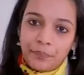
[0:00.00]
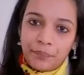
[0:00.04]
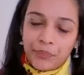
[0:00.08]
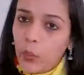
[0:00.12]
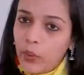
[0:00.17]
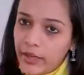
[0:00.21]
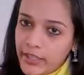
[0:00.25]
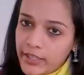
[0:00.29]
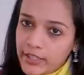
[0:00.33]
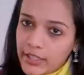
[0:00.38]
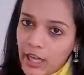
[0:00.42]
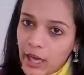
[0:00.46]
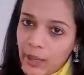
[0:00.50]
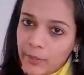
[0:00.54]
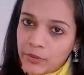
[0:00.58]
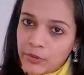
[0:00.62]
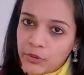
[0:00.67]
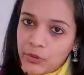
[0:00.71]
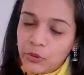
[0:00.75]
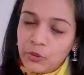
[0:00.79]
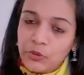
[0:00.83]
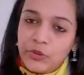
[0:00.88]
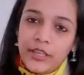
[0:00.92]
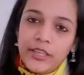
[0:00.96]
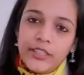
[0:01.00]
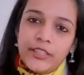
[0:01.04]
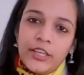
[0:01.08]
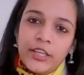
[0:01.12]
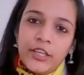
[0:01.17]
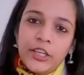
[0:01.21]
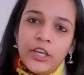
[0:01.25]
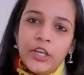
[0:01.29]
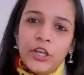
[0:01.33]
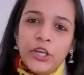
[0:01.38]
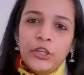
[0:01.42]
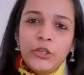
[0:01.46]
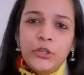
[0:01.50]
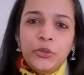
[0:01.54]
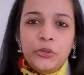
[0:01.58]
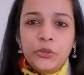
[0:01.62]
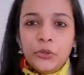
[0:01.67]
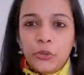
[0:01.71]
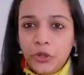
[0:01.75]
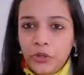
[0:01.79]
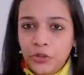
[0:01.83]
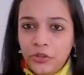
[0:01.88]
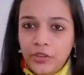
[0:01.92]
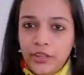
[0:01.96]
When it comes to reading, you
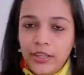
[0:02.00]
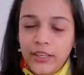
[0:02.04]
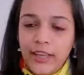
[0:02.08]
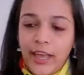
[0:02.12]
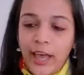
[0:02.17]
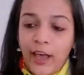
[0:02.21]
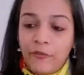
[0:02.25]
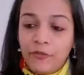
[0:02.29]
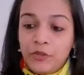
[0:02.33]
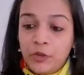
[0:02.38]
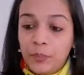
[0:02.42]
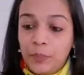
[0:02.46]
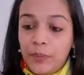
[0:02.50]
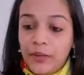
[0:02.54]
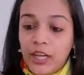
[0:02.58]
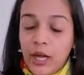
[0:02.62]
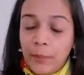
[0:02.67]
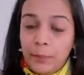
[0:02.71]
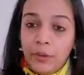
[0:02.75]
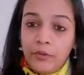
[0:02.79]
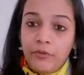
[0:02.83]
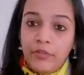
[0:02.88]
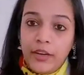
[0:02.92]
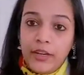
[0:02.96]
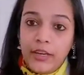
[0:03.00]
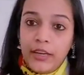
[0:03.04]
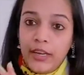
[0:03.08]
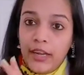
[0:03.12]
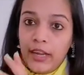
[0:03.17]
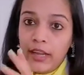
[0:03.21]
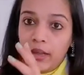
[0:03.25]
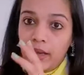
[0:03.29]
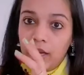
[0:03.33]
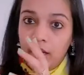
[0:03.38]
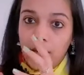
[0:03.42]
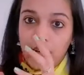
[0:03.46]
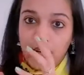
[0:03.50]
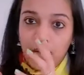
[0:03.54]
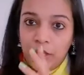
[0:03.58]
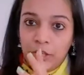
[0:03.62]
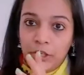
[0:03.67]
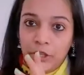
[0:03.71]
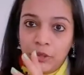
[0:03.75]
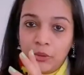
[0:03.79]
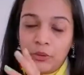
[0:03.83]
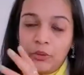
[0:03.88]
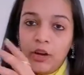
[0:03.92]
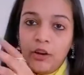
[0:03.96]
don't really have to pick up a very
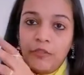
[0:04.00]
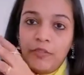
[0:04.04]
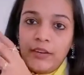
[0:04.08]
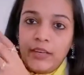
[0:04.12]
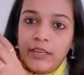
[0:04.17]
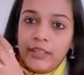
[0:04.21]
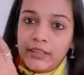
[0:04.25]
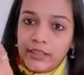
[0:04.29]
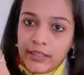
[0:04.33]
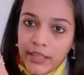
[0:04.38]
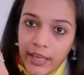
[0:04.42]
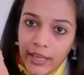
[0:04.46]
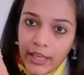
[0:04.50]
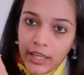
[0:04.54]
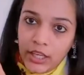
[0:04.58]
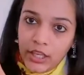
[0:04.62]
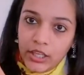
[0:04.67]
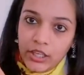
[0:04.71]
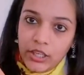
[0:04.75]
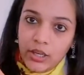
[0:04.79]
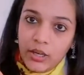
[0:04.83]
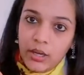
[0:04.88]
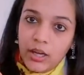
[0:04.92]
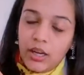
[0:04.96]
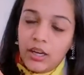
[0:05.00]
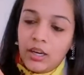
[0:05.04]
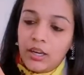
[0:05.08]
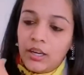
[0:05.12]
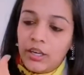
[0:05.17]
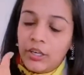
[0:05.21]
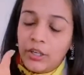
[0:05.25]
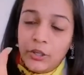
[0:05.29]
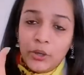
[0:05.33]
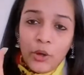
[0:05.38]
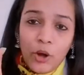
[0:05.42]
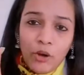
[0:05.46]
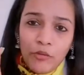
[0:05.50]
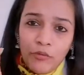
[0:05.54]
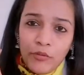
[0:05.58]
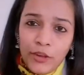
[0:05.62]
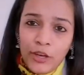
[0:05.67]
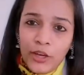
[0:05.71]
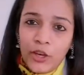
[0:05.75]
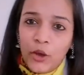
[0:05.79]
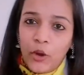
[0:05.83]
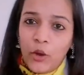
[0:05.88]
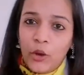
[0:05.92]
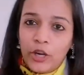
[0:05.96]
a very thick
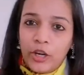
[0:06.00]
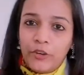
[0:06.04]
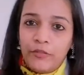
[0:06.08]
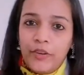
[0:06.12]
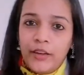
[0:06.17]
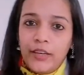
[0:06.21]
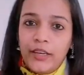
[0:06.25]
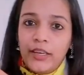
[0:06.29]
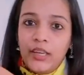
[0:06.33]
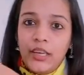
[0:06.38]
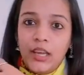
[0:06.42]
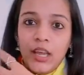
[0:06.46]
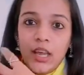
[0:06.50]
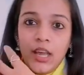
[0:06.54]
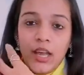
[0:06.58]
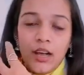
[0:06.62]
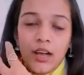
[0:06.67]
novel or a very